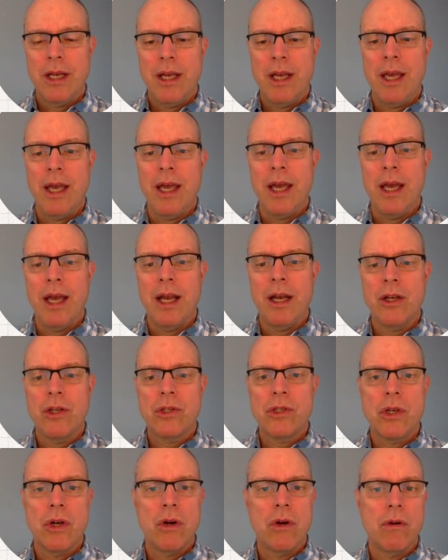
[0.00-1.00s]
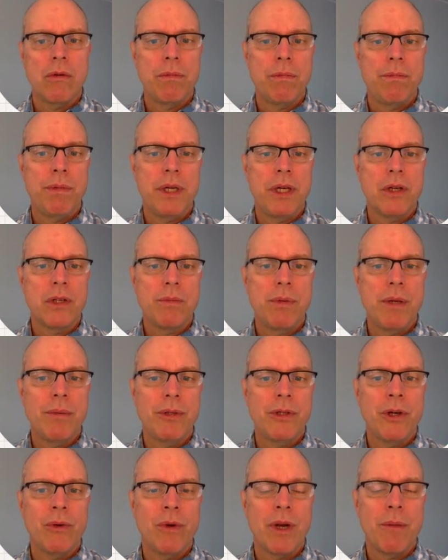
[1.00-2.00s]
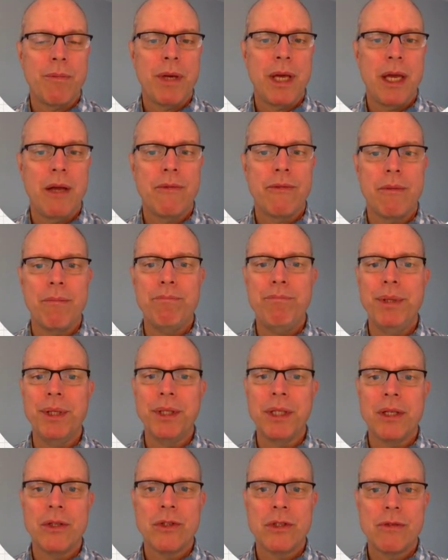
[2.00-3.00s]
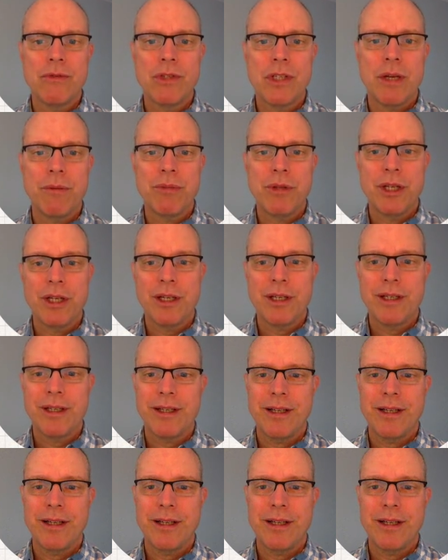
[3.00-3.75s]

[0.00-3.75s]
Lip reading: And so because people don't want to pay for billions of something,